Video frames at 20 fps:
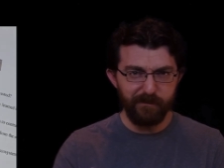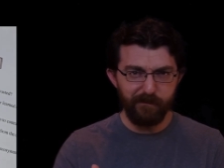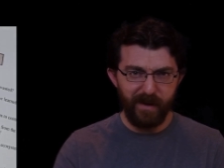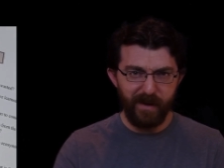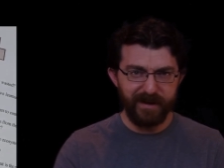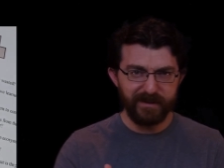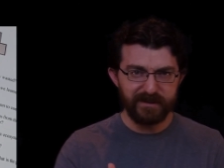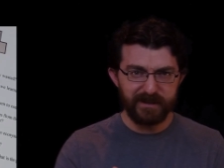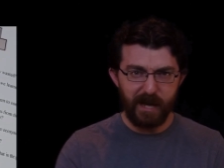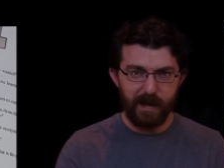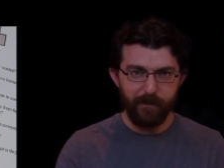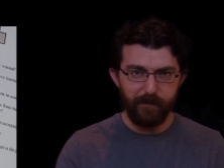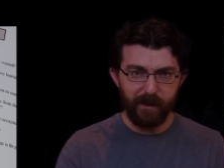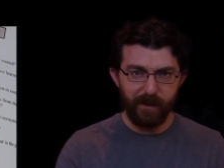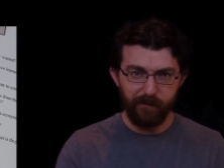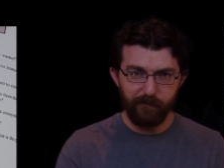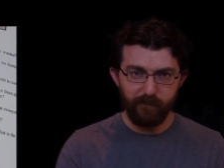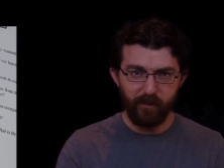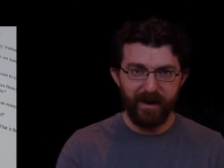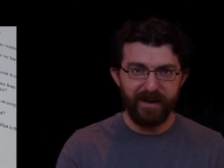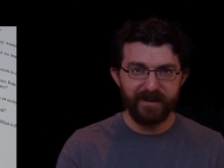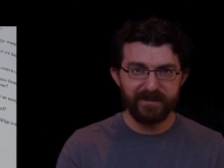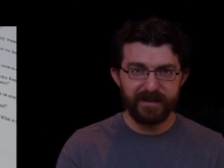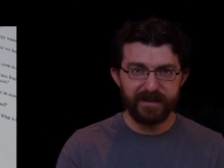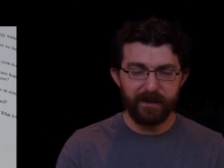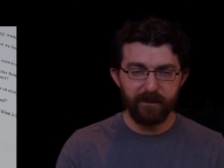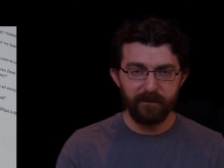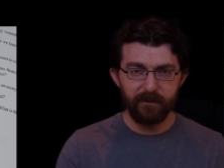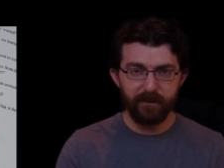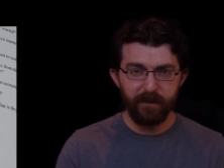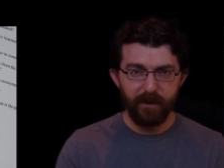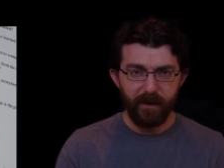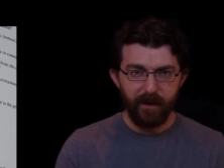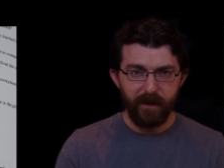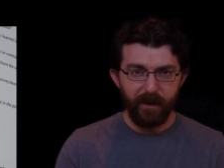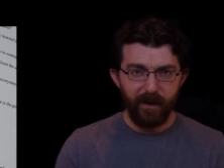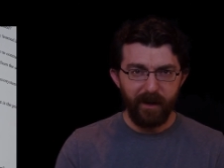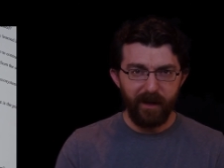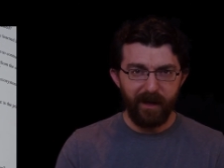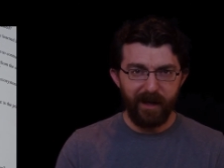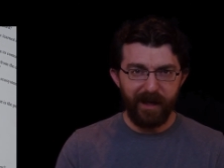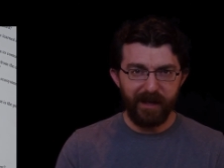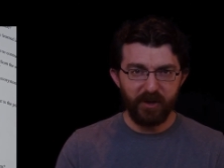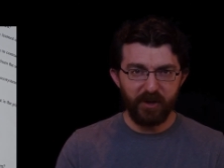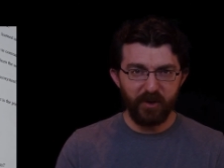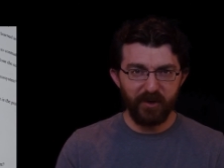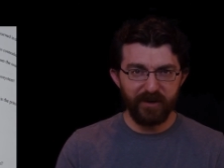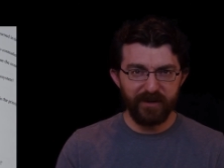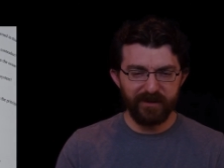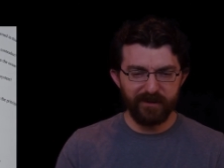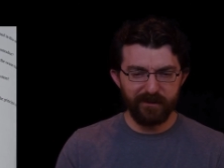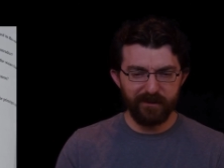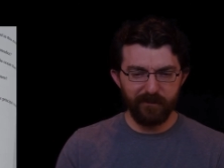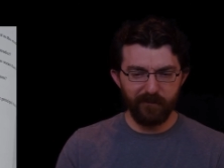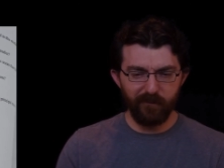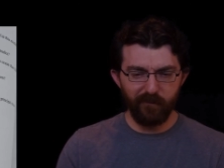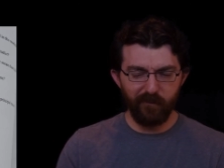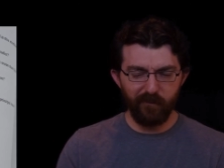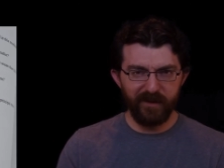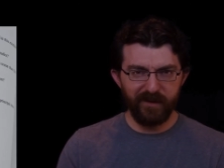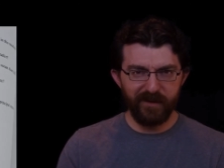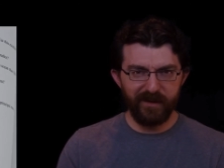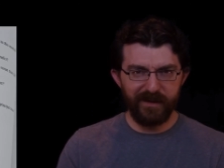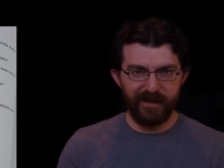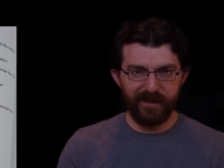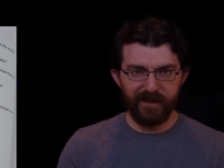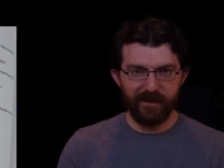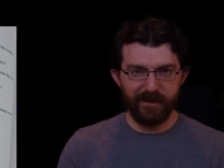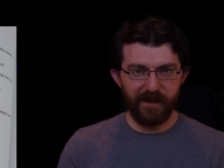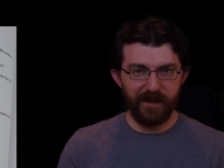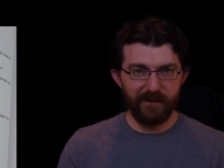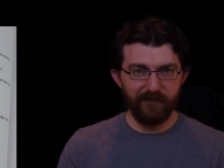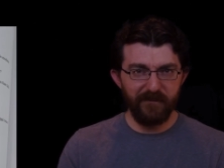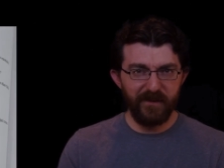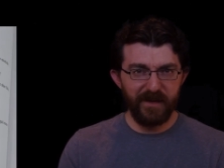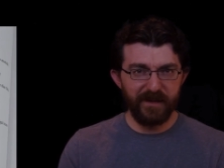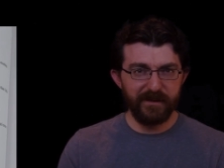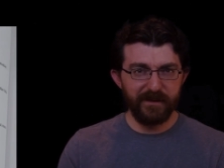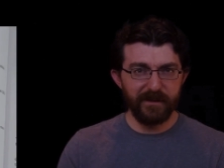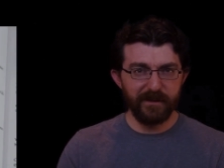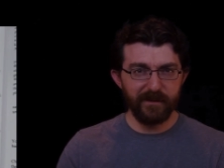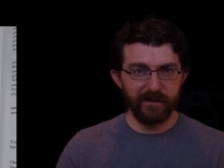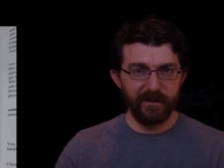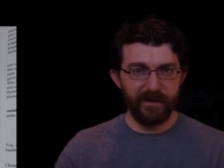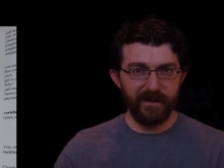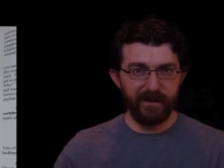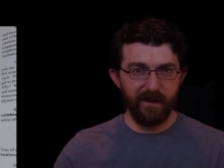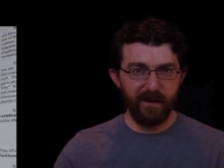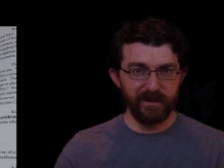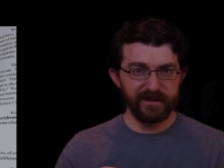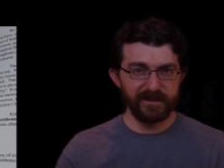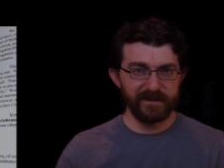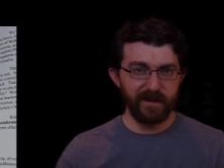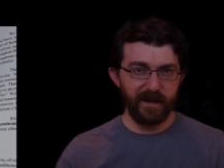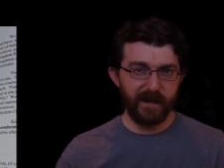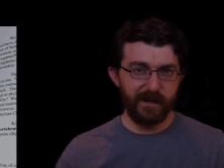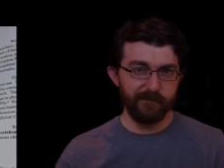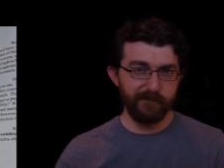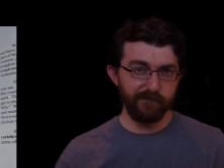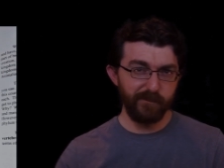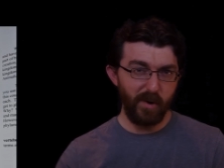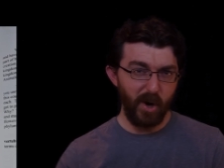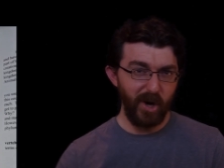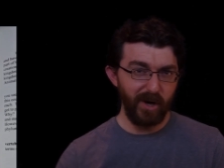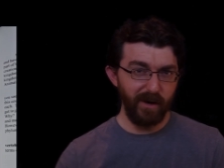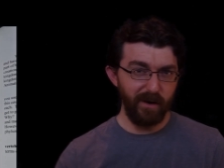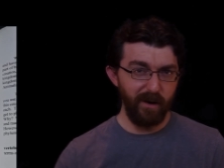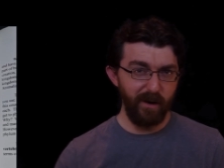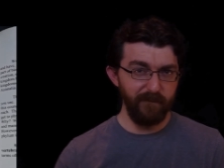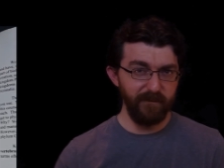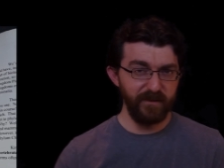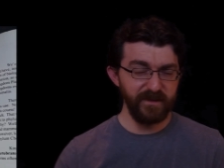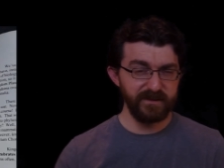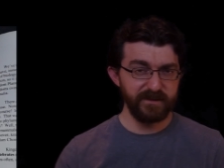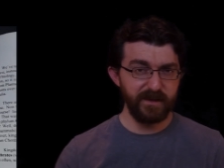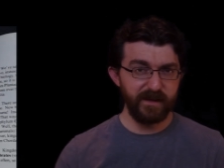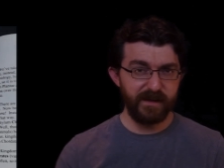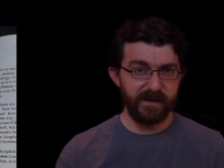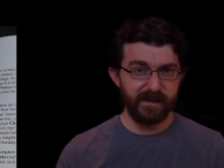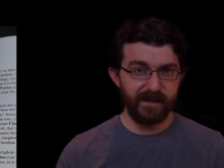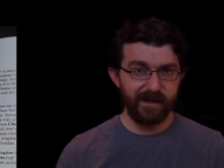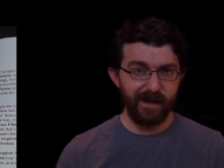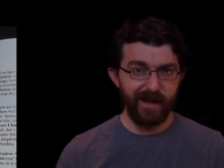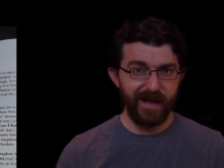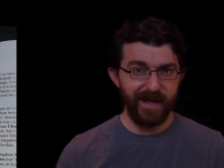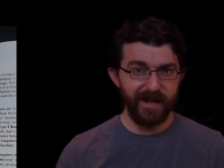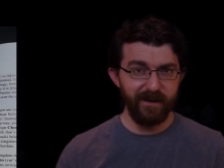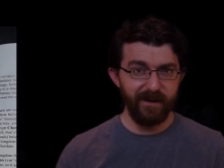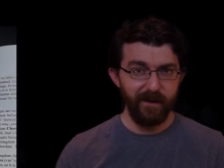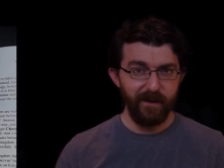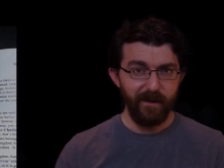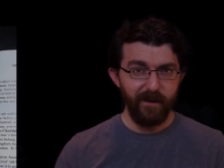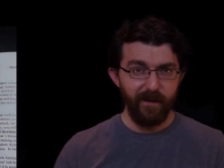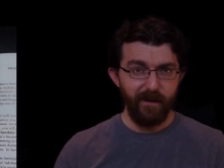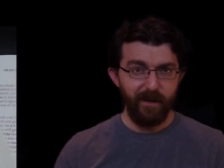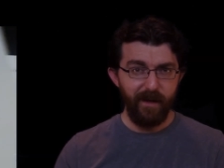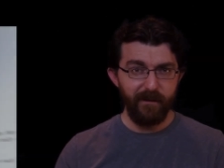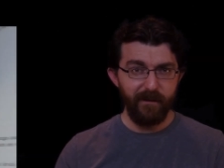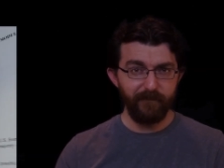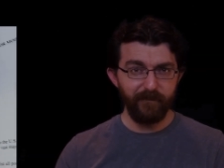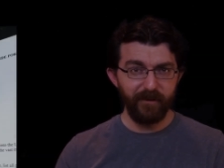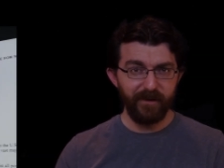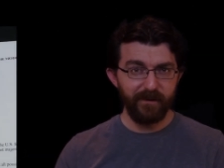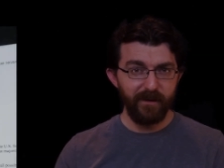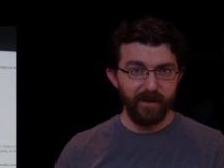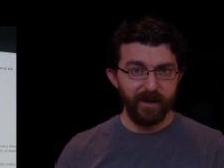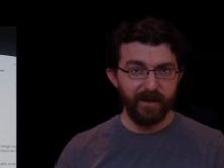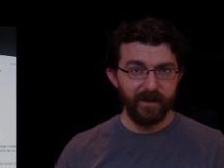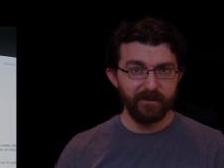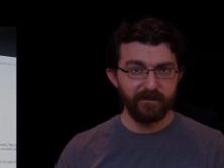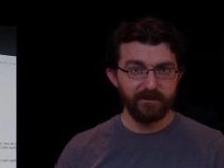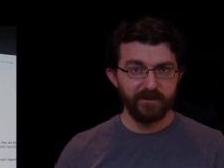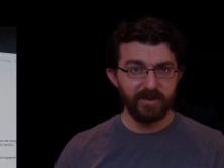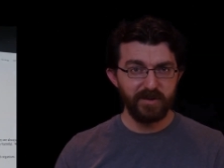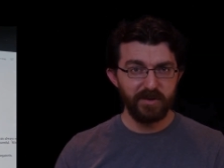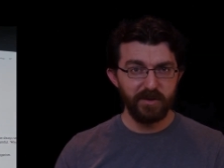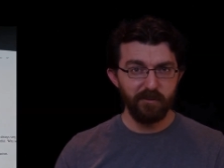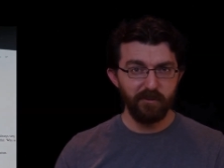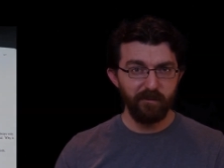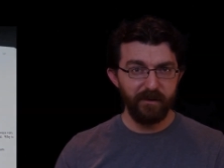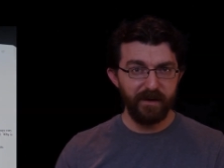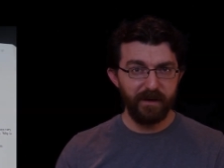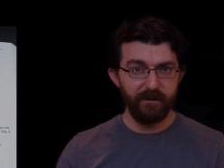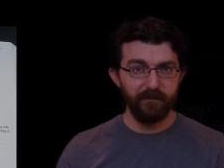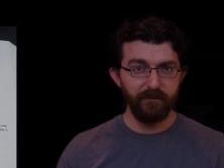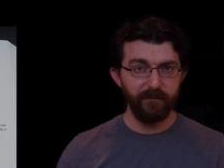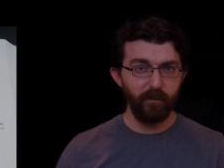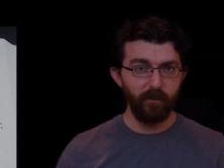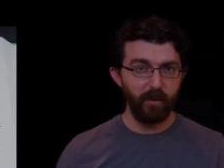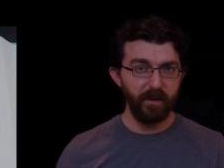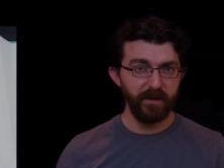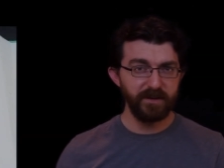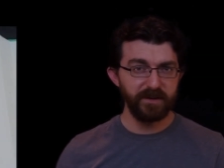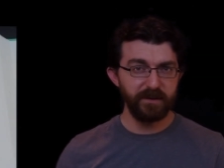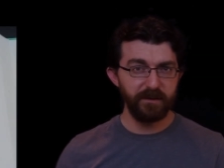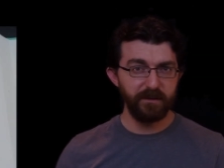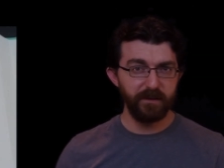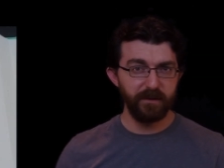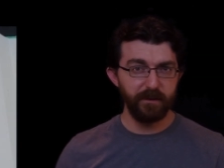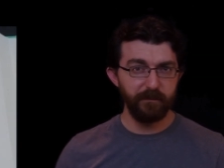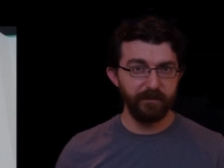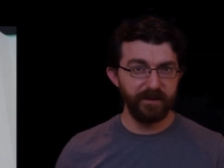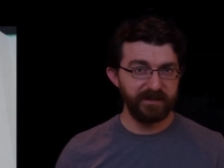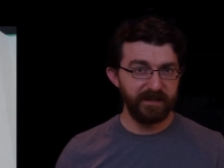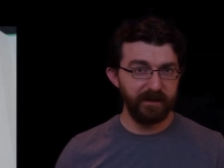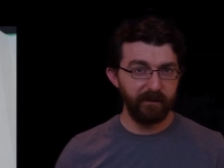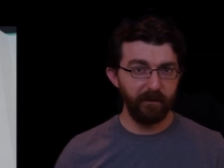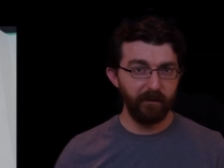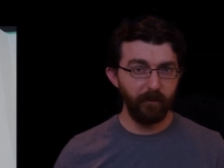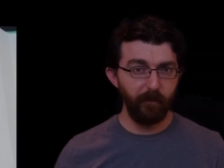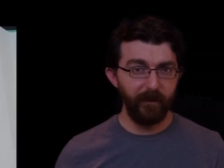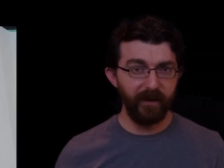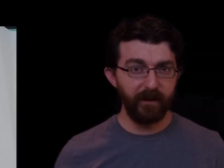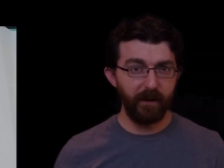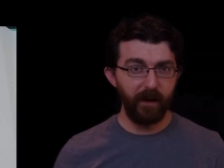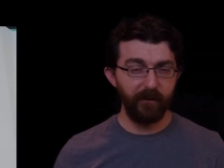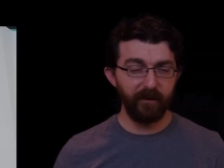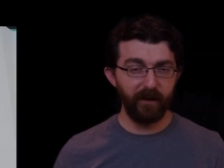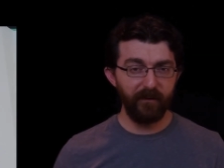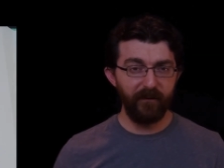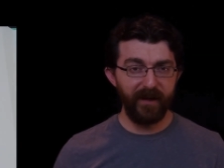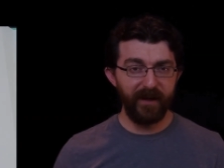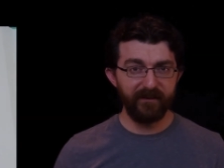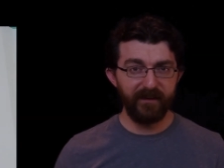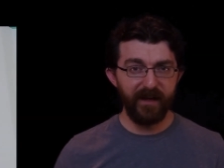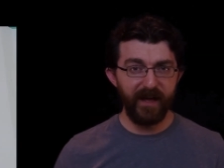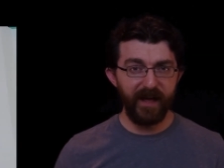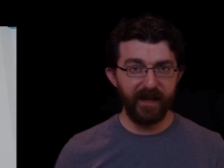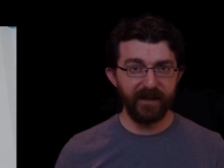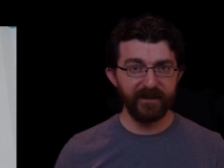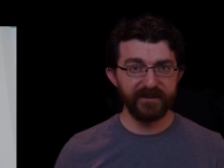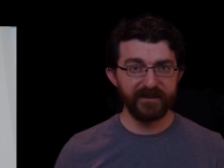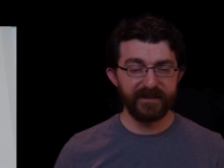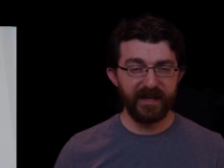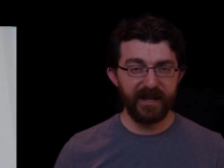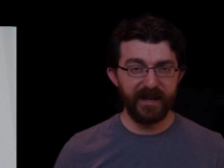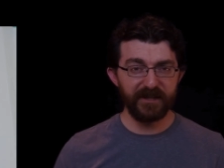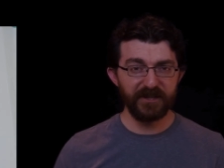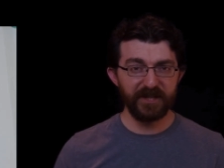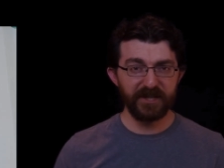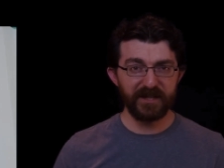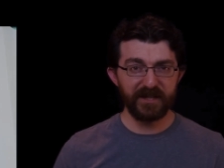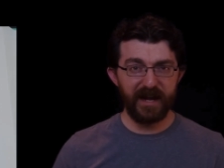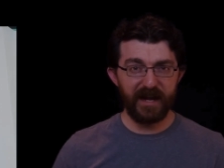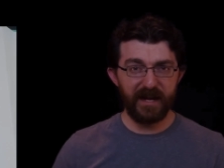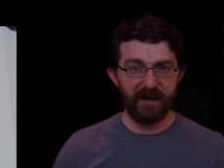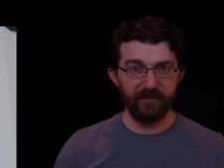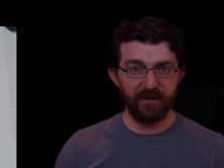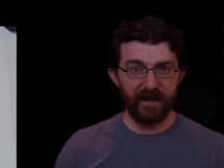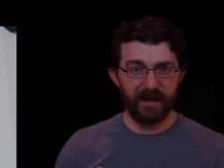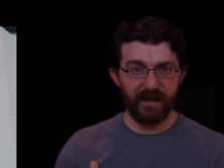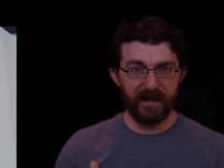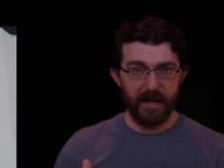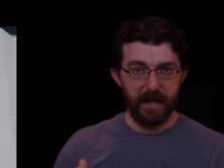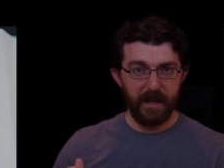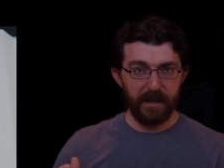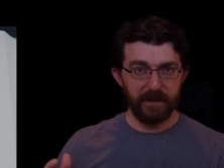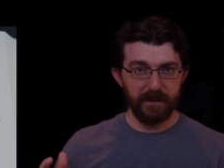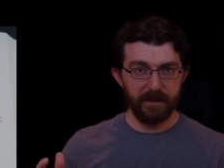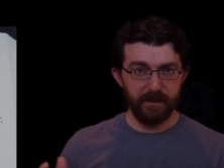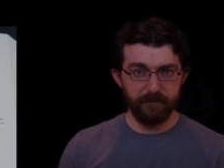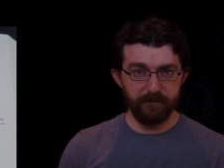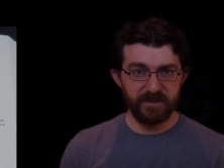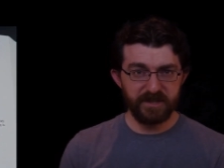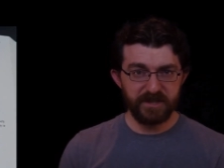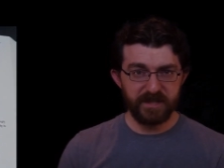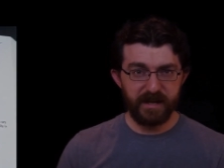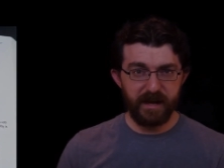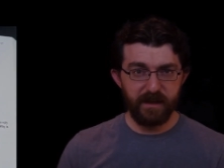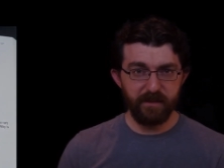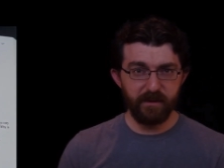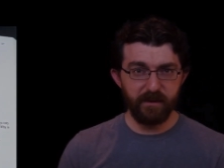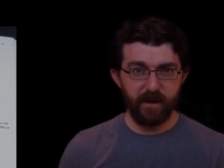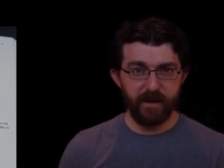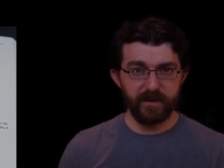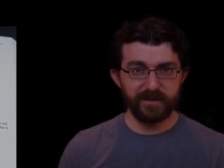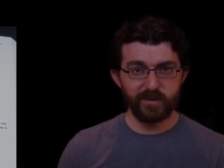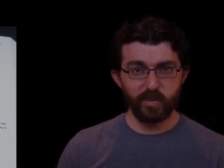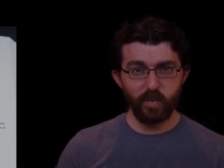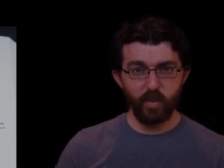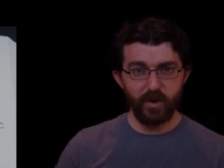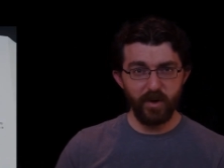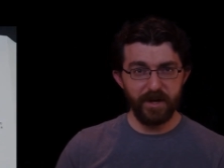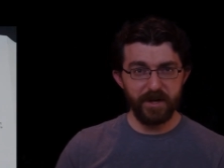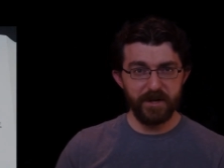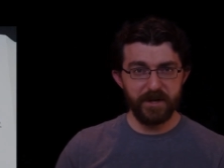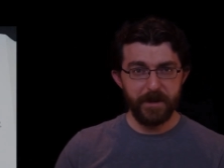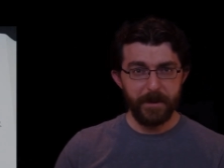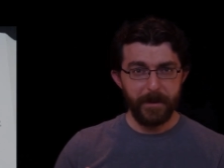by topic breakdown, I couldn't really conveniently assign part of the study guide every night to reinforce the material we had covered in that day. Instead, it just kind of got lumped together as one